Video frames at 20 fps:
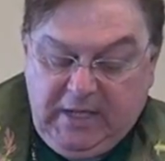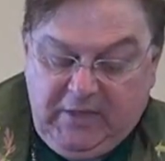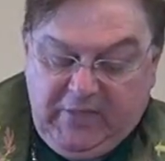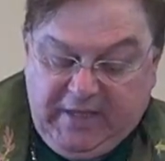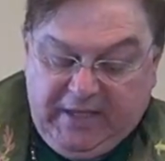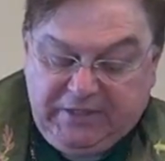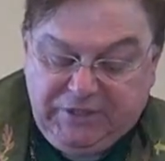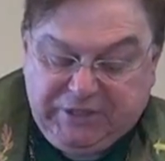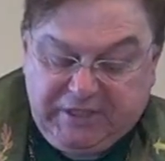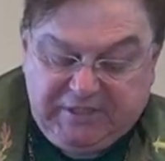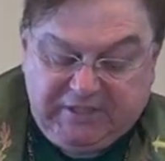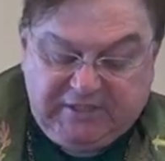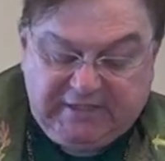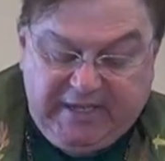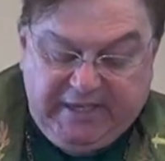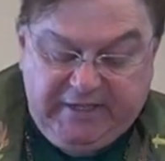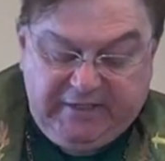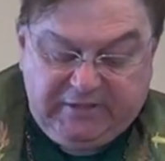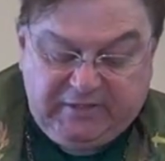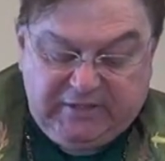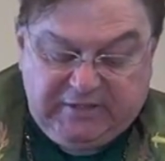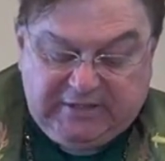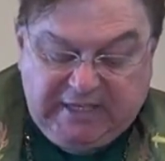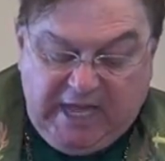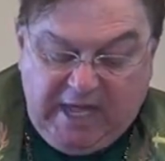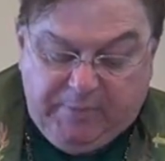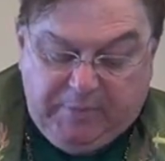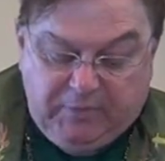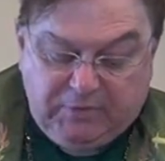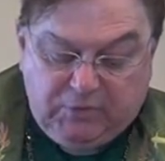Then Jesus and his
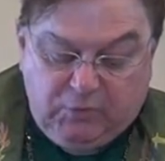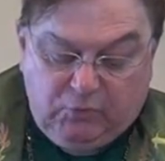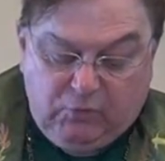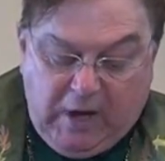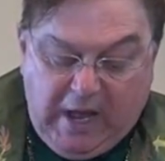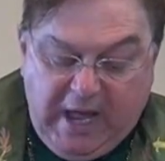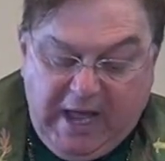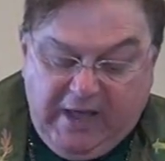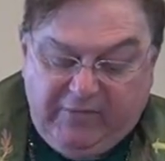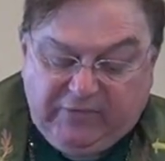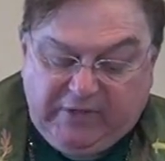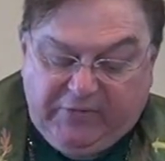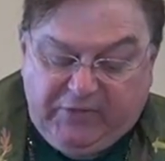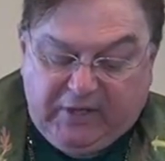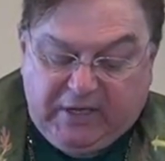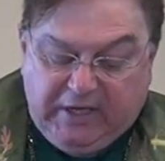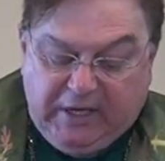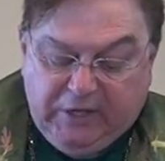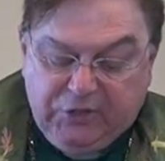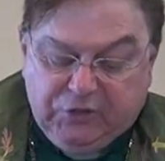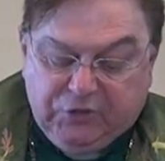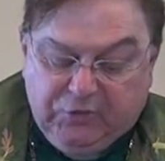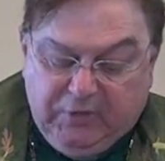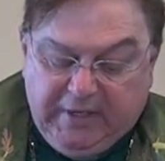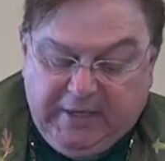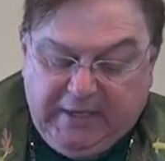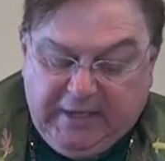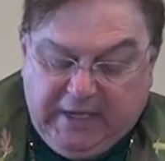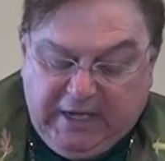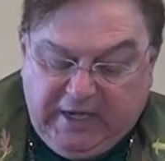disciples arrived at the
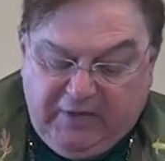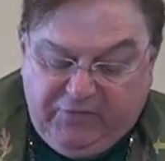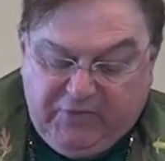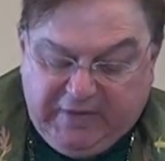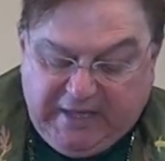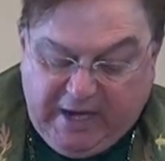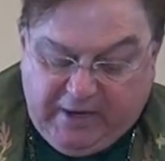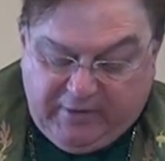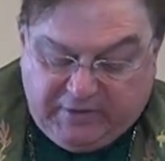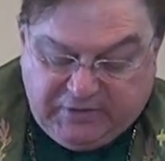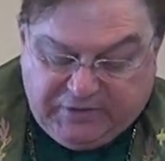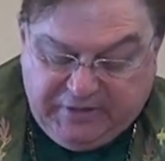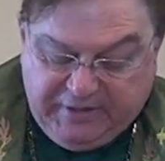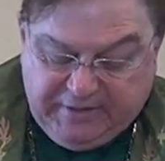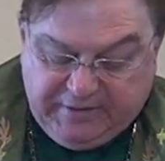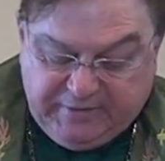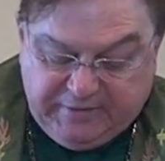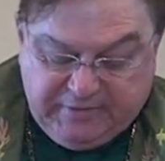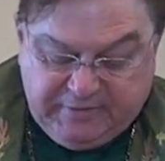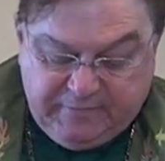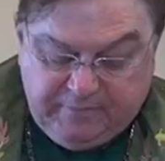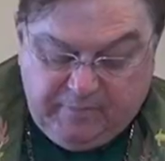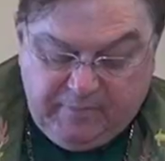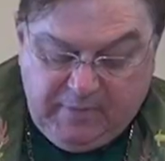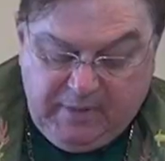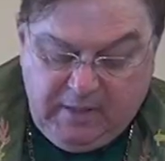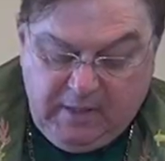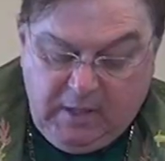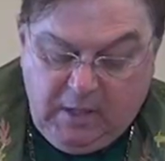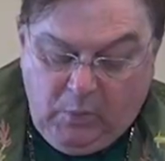country of the Gerasenes,
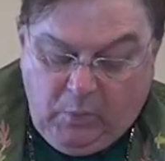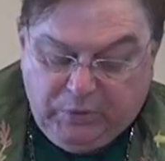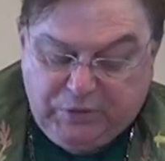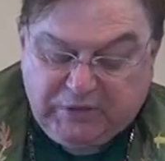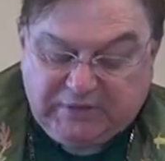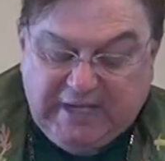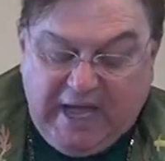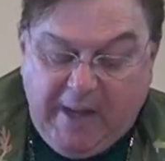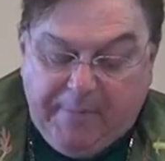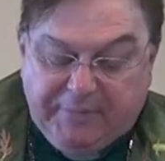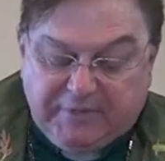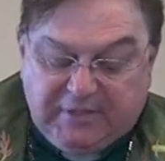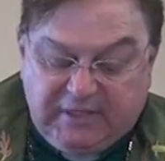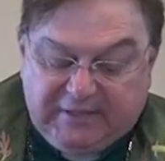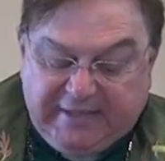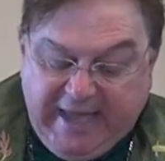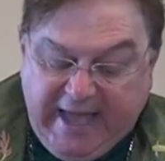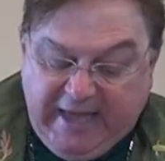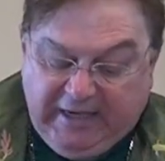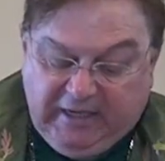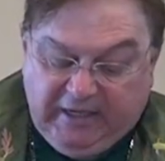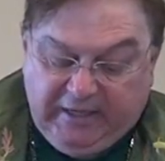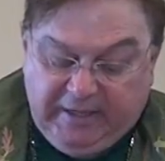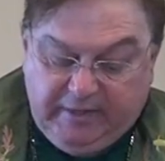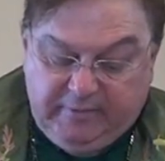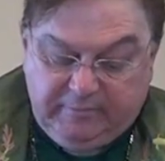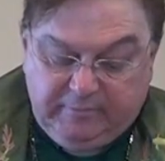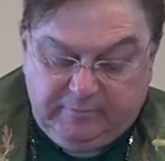which is opposite Galilee.